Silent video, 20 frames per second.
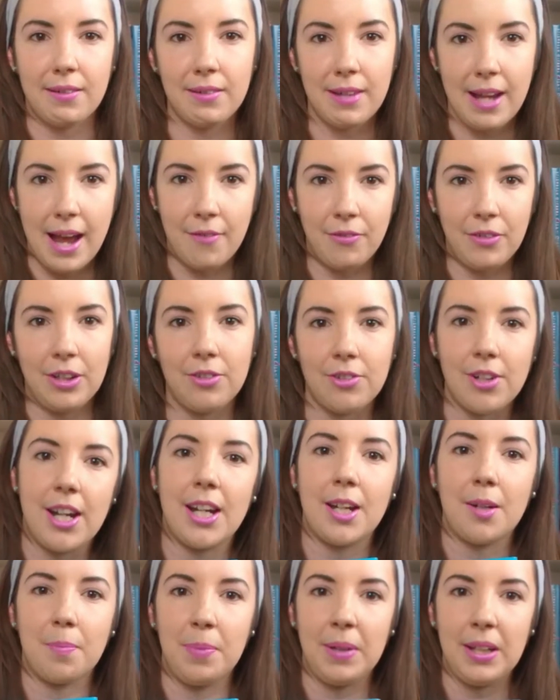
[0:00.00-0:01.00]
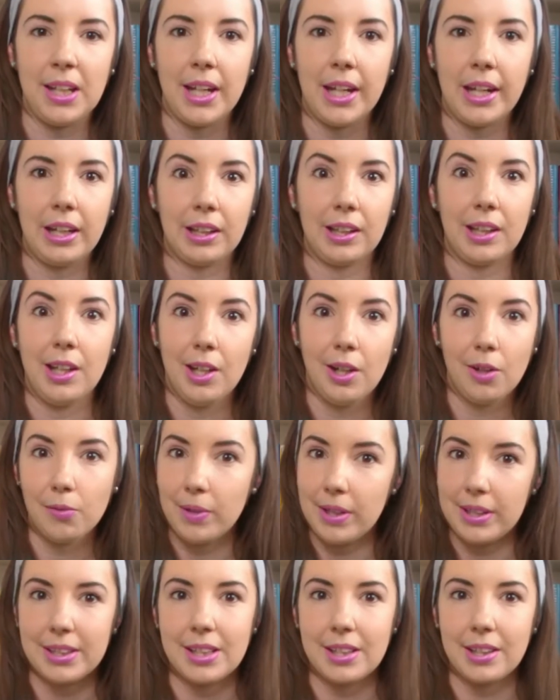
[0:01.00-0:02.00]
Evvie Drake being
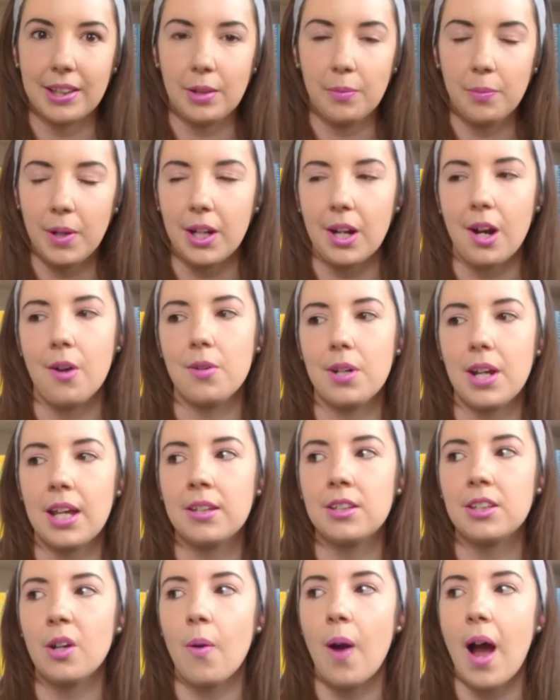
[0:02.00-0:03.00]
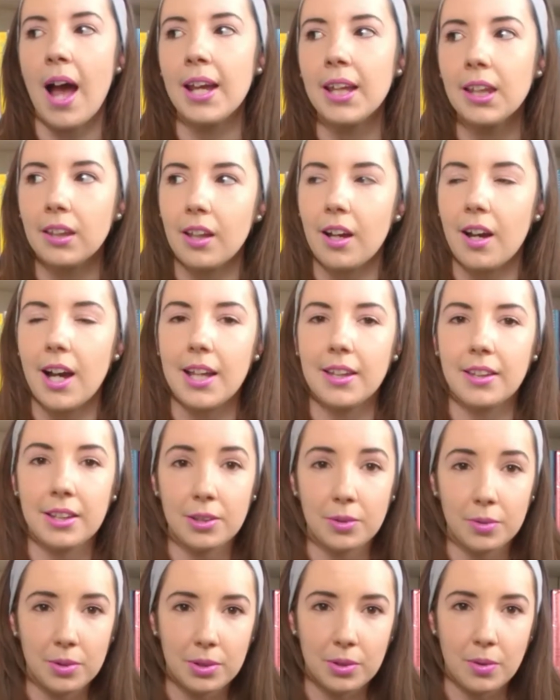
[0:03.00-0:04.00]
recently widowed. And so I thought
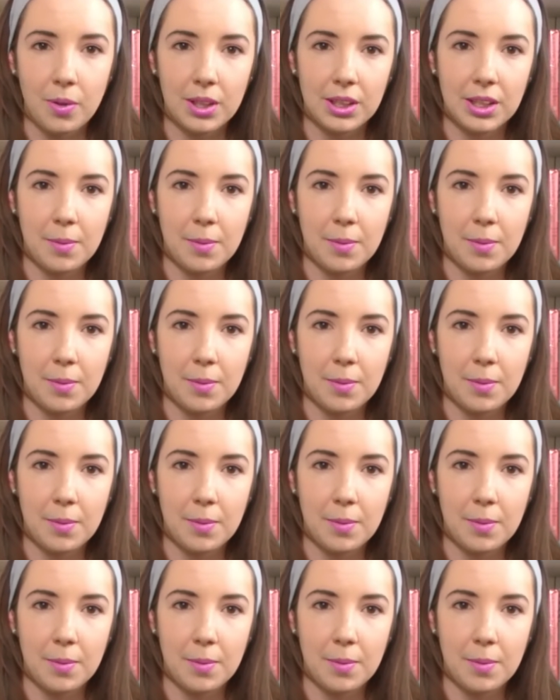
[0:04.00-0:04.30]
this was going to